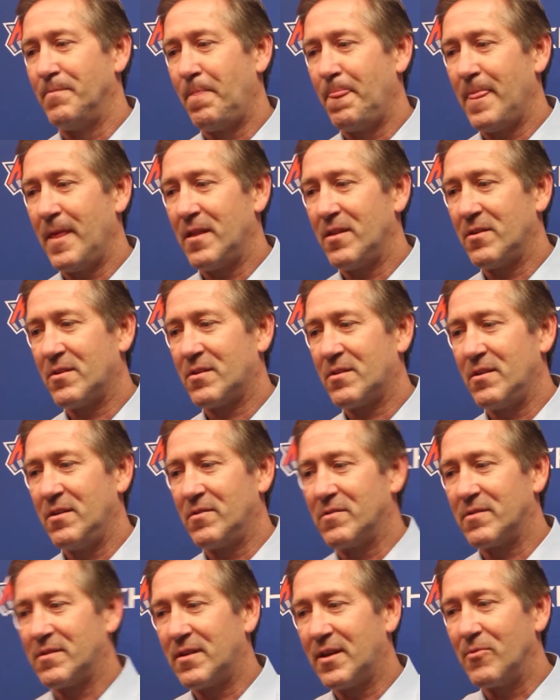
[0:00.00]
We just, you
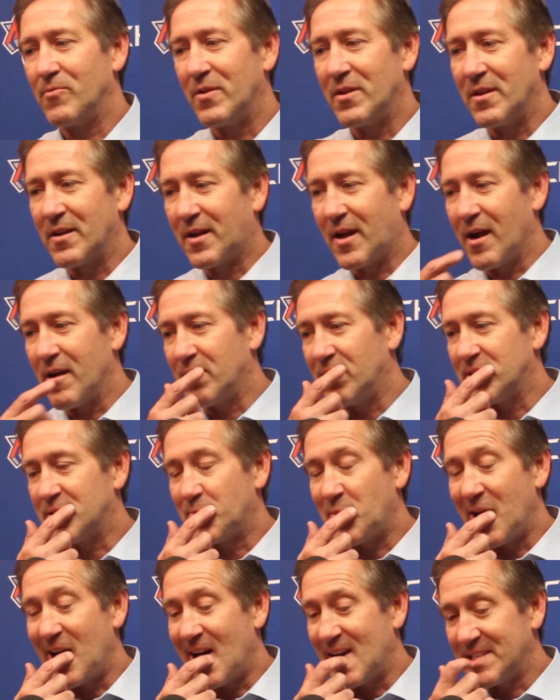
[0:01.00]
know, get rid of the careless
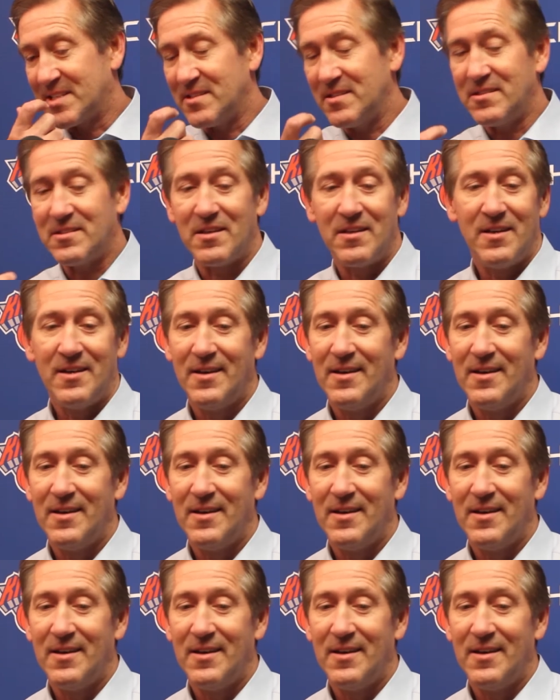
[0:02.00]
passes.